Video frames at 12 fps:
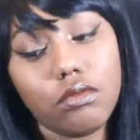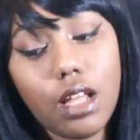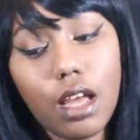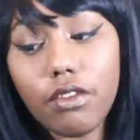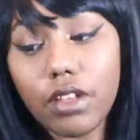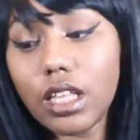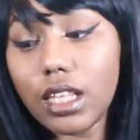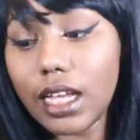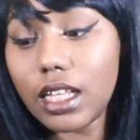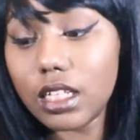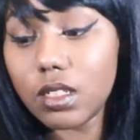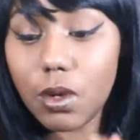I really
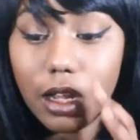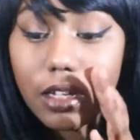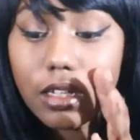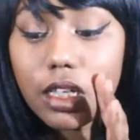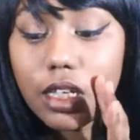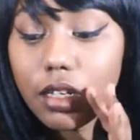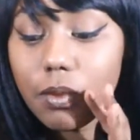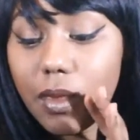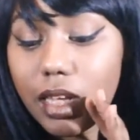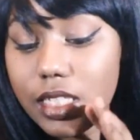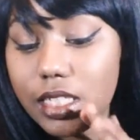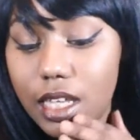like this product. Like
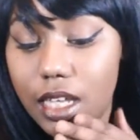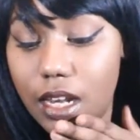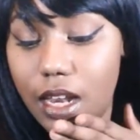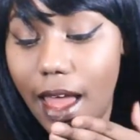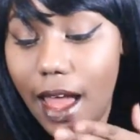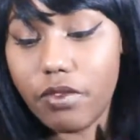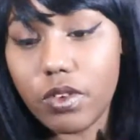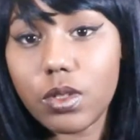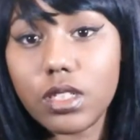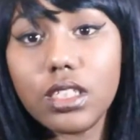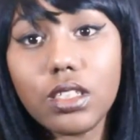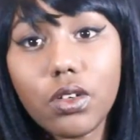my skin
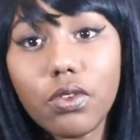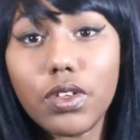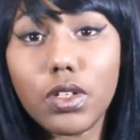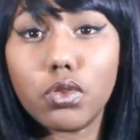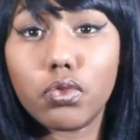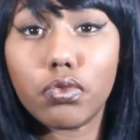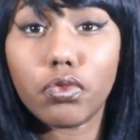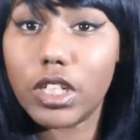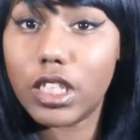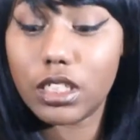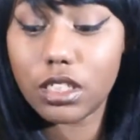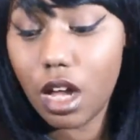afterwards still feels
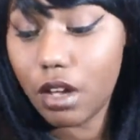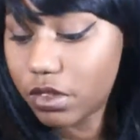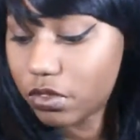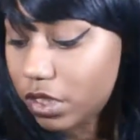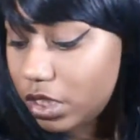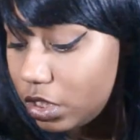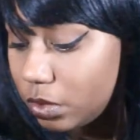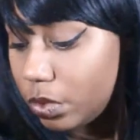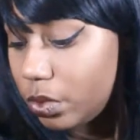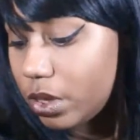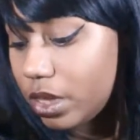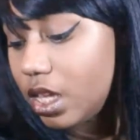really soft and really
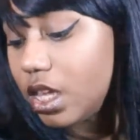smooth.